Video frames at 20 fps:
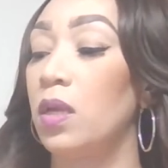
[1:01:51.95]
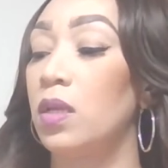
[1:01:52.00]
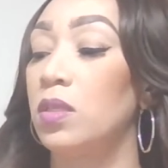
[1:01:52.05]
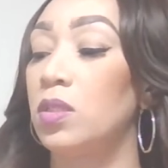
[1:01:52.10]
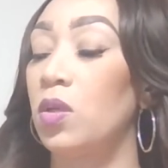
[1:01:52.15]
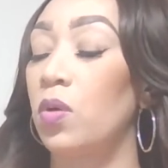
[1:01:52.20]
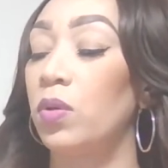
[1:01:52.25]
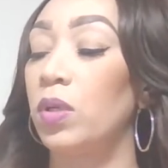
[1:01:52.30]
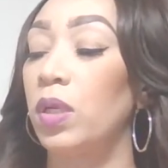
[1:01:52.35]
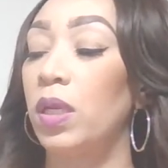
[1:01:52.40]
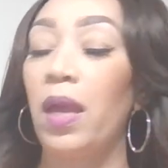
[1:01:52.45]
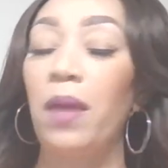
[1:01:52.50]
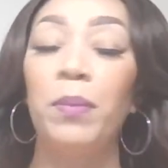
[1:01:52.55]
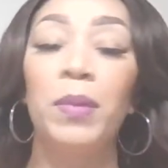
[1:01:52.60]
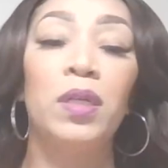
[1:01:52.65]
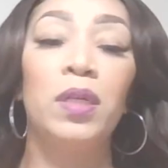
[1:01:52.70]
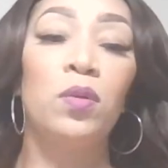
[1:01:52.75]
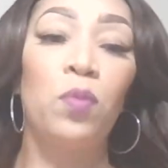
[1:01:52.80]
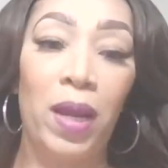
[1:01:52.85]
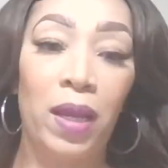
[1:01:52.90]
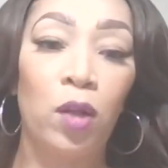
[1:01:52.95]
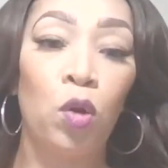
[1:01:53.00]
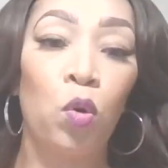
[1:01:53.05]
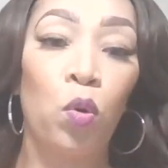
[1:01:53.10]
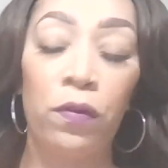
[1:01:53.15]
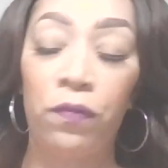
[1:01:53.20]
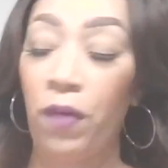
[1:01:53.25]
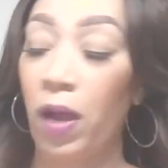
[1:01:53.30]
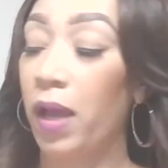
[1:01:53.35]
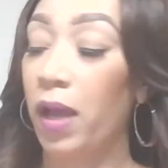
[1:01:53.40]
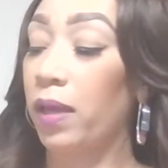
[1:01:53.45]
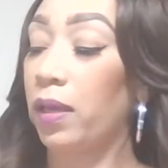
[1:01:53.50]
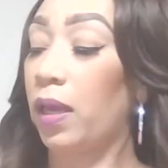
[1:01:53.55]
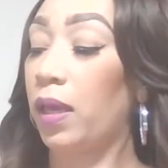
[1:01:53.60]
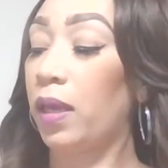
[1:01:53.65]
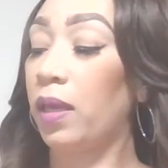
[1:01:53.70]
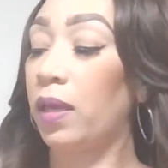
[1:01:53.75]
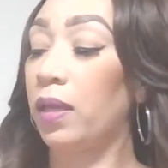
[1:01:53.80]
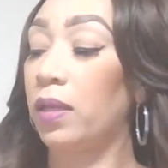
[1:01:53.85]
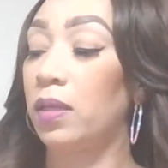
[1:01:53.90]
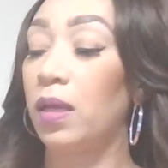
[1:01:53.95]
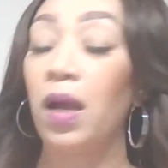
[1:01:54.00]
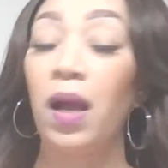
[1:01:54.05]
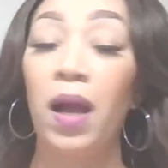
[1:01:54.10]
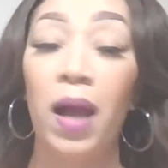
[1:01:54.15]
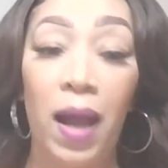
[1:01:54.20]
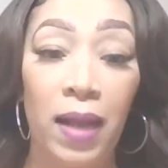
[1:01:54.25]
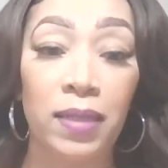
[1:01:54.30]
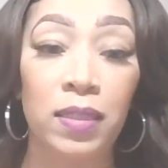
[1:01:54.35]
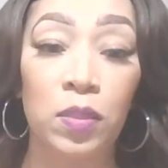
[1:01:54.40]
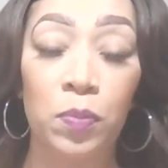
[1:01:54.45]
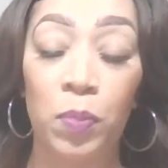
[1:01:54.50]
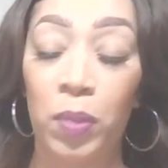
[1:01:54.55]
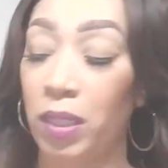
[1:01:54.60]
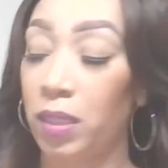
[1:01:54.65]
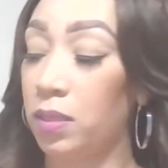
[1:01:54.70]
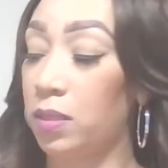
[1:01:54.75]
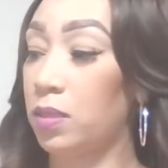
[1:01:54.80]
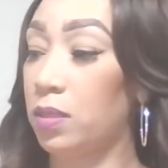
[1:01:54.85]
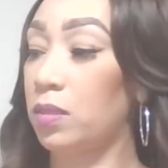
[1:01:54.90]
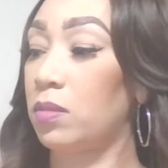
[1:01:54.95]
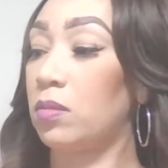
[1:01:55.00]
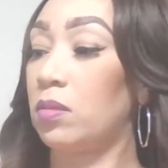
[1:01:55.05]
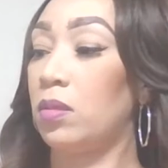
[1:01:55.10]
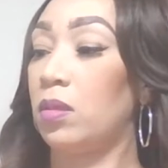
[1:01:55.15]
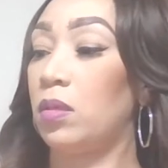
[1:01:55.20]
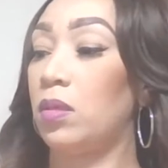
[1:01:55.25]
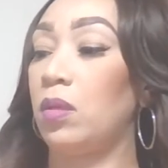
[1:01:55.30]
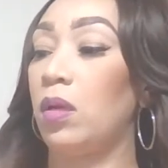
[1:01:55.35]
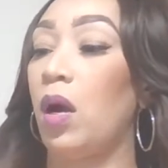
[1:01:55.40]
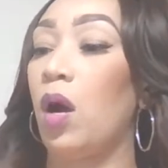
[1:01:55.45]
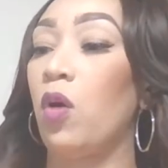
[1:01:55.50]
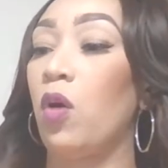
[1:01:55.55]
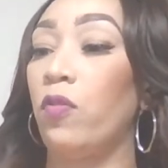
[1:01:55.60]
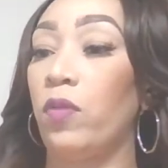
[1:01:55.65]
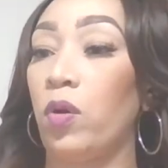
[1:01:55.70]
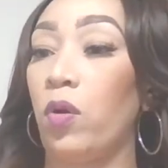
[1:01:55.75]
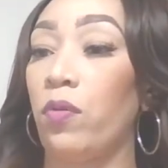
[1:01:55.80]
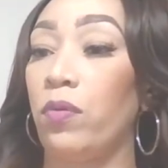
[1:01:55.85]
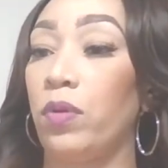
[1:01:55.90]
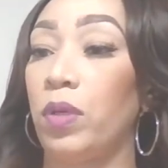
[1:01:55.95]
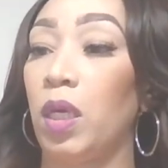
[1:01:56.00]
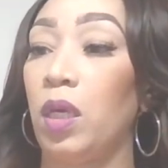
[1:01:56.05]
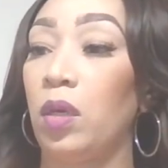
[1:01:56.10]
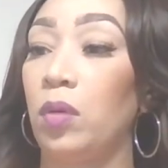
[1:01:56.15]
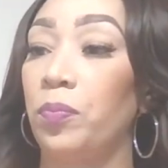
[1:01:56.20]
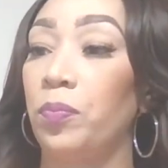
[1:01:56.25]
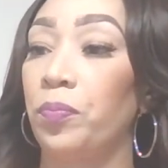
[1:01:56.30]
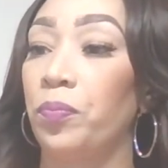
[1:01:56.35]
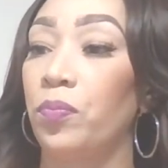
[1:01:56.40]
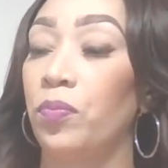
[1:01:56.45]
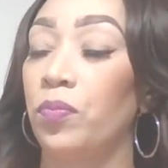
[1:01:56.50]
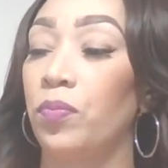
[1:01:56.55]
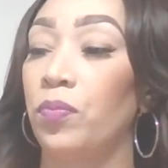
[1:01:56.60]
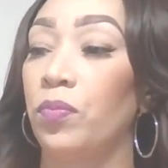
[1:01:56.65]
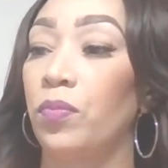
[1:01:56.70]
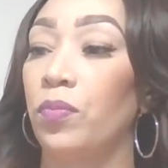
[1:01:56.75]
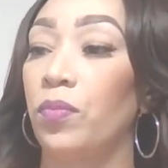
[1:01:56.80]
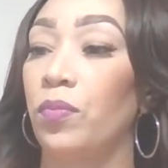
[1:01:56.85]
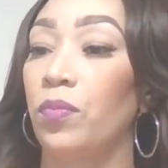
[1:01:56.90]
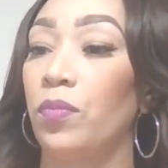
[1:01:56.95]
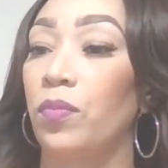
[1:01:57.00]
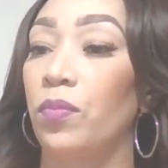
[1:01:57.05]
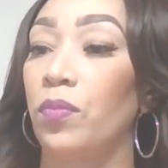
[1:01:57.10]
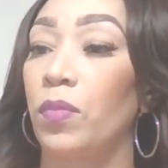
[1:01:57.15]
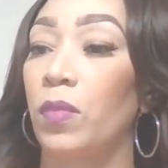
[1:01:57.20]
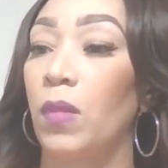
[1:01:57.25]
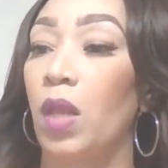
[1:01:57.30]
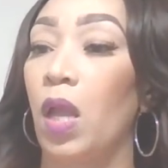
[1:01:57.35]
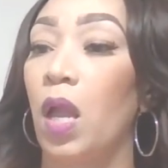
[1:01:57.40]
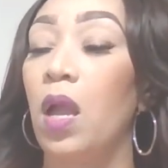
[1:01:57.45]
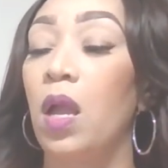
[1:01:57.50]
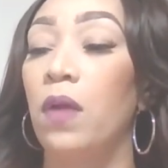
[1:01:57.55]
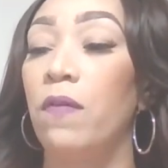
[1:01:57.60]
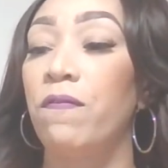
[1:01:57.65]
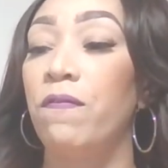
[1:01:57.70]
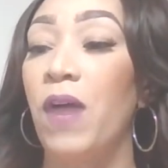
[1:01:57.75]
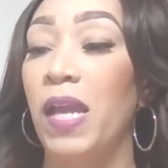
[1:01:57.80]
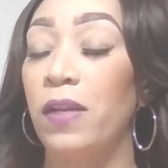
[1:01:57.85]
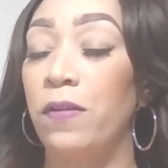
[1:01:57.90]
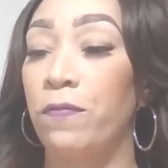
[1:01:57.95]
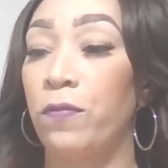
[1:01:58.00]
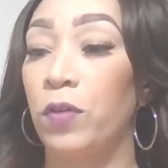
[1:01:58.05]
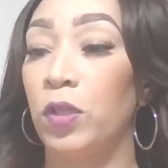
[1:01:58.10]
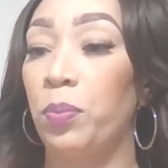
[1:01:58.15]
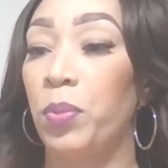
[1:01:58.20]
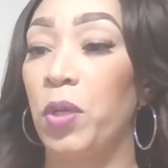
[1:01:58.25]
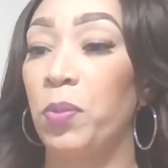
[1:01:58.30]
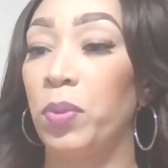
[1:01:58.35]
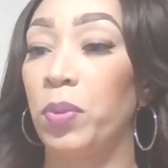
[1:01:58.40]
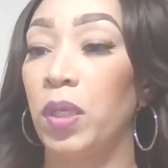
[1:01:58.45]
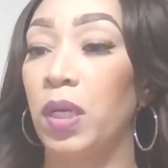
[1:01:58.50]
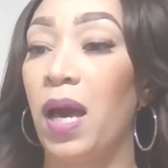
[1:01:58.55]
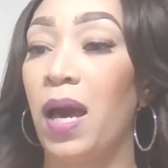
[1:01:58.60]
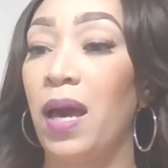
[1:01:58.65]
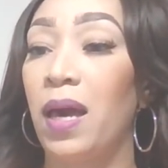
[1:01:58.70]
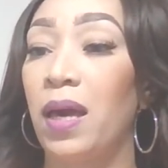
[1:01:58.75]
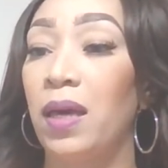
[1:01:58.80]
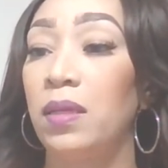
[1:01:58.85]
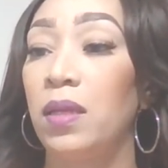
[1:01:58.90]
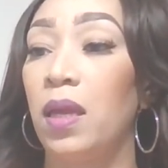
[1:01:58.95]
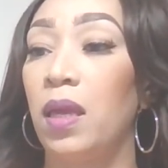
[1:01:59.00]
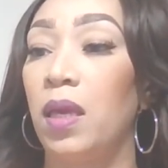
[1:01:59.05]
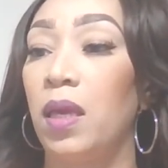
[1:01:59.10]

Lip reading: So he had me to write glorify in highest place over and over again. Fighting for the people of God.